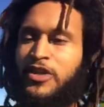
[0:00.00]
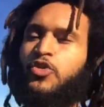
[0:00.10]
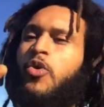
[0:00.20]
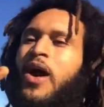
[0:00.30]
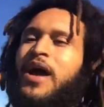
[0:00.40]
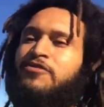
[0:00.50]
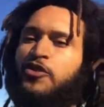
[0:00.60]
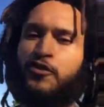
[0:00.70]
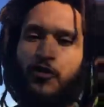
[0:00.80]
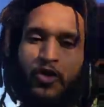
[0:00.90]
You won't have
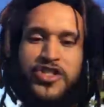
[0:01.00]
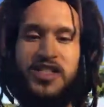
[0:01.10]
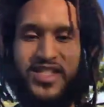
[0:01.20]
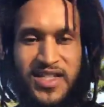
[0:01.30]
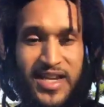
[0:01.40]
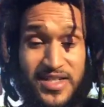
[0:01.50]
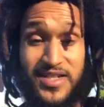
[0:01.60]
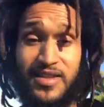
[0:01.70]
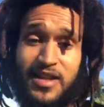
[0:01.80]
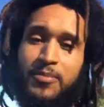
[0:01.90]
the full
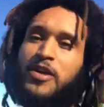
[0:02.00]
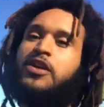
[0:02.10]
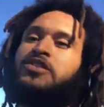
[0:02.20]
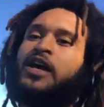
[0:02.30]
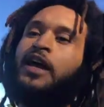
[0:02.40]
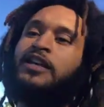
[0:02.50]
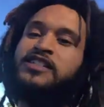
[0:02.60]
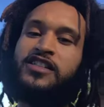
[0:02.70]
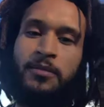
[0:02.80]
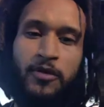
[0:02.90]
sensation there because
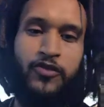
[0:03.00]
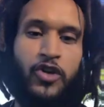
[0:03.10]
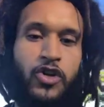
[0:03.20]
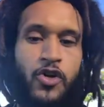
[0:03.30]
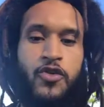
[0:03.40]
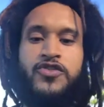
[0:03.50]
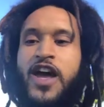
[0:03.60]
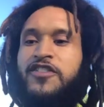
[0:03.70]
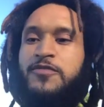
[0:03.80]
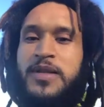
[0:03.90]
some of your nerves
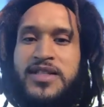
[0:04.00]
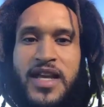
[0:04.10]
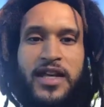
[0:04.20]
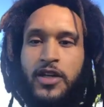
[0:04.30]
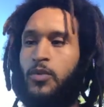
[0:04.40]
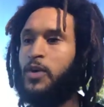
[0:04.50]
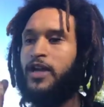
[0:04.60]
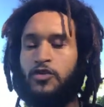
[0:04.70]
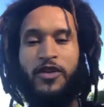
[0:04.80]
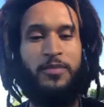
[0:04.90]
have been taken away.
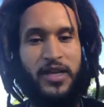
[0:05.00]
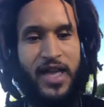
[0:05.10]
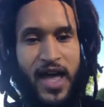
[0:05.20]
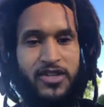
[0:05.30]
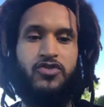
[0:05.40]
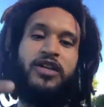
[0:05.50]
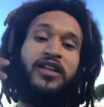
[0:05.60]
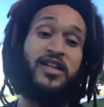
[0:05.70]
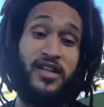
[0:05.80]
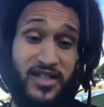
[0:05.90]
You have been
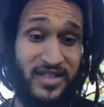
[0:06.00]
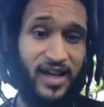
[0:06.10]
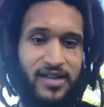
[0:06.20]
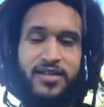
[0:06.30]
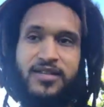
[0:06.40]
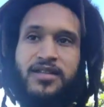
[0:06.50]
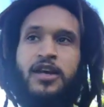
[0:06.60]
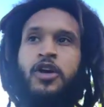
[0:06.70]
castrated in a sense.